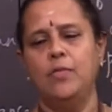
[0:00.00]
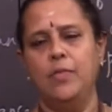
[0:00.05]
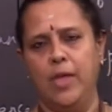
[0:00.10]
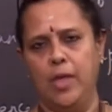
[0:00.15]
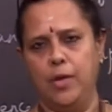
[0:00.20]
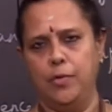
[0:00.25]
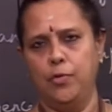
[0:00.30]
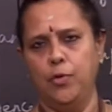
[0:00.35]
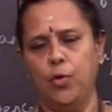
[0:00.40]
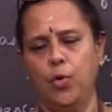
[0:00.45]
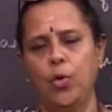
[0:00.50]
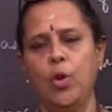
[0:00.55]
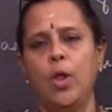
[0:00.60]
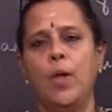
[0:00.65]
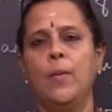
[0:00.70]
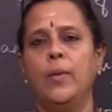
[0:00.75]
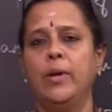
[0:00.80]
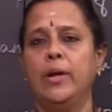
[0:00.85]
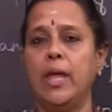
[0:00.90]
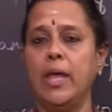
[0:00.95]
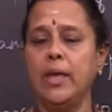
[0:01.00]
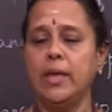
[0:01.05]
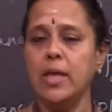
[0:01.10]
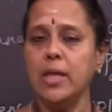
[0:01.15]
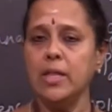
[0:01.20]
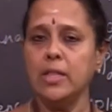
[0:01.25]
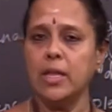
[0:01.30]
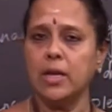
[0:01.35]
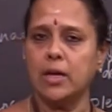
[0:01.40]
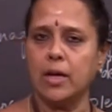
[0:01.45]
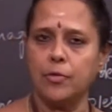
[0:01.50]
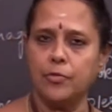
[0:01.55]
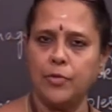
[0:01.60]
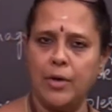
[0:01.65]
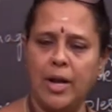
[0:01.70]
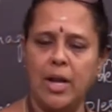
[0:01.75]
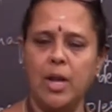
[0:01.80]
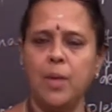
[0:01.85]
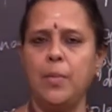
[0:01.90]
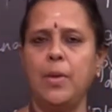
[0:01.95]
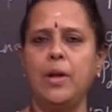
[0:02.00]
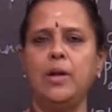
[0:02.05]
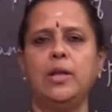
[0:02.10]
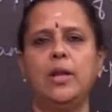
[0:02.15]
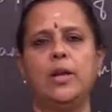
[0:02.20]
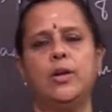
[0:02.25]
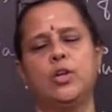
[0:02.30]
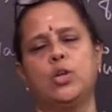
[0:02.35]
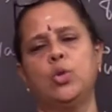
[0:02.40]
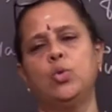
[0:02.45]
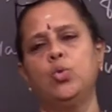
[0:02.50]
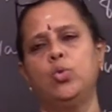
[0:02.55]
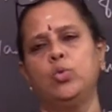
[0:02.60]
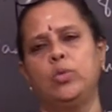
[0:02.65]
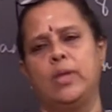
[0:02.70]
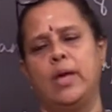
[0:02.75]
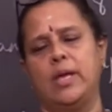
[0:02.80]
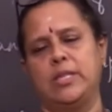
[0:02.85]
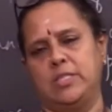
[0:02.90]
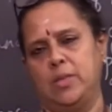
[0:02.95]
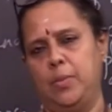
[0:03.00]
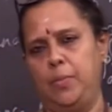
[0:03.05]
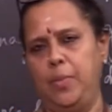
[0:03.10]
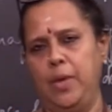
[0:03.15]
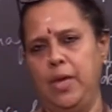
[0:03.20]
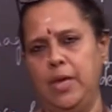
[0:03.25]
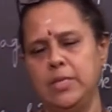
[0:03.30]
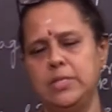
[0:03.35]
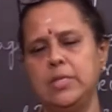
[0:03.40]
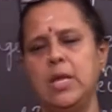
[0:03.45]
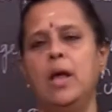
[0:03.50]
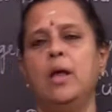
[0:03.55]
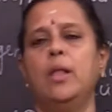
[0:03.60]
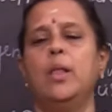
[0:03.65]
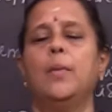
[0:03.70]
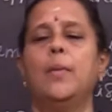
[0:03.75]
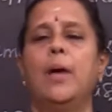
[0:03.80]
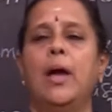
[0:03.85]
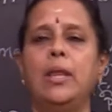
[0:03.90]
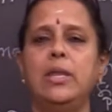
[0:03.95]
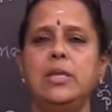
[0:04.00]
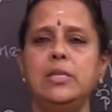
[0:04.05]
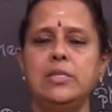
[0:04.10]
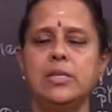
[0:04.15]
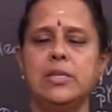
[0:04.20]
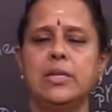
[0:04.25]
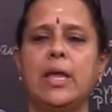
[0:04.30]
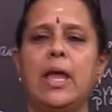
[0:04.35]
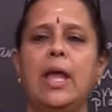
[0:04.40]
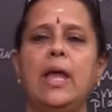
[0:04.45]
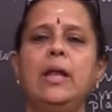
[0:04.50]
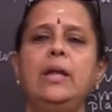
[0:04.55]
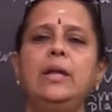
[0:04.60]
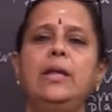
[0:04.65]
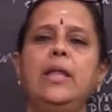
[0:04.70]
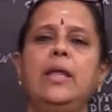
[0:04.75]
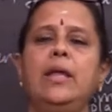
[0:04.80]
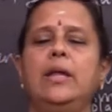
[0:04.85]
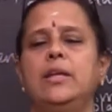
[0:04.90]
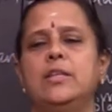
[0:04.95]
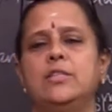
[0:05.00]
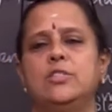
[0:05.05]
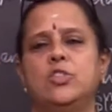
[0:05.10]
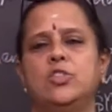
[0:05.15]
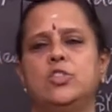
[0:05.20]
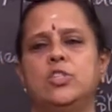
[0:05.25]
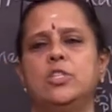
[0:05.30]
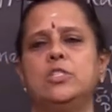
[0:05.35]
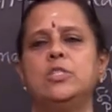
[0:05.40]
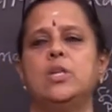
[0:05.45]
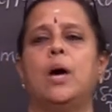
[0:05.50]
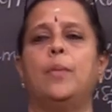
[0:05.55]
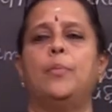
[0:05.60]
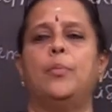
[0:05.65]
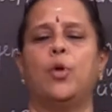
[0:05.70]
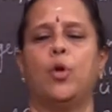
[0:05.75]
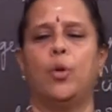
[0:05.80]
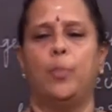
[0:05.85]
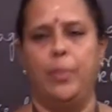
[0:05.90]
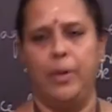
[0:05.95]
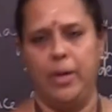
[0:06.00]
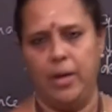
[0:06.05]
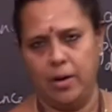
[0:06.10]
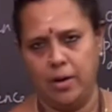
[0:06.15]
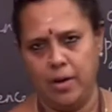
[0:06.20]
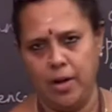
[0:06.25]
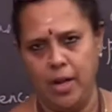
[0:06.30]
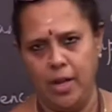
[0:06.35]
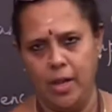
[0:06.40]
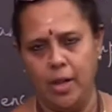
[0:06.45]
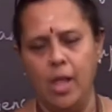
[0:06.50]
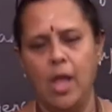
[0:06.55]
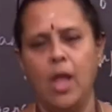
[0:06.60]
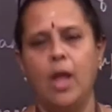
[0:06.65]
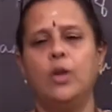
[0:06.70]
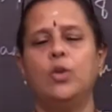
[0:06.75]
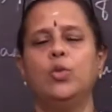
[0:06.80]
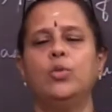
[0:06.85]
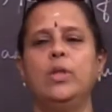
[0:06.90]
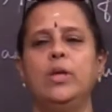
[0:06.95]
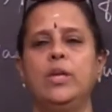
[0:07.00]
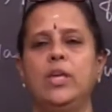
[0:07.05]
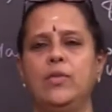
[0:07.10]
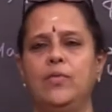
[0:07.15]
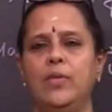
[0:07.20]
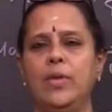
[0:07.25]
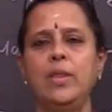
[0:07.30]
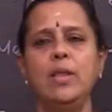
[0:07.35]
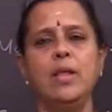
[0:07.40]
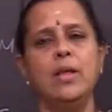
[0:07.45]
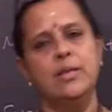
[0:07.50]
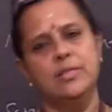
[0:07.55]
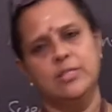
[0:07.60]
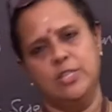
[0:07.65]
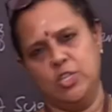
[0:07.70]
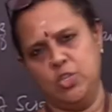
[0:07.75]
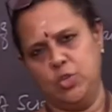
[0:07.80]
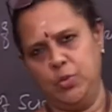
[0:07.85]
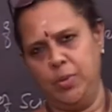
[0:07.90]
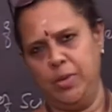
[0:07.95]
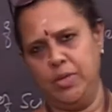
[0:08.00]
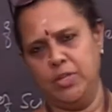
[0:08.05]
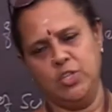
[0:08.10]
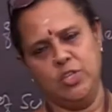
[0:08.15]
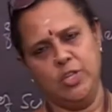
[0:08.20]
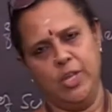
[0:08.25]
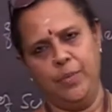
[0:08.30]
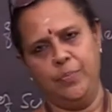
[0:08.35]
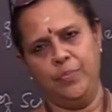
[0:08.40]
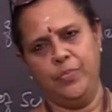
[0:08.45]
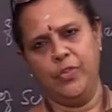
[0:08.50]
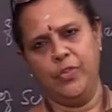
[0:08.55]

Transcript: Therefore, taking the fundamental truth as a base, the manager can take decisions appropriately to the given situation.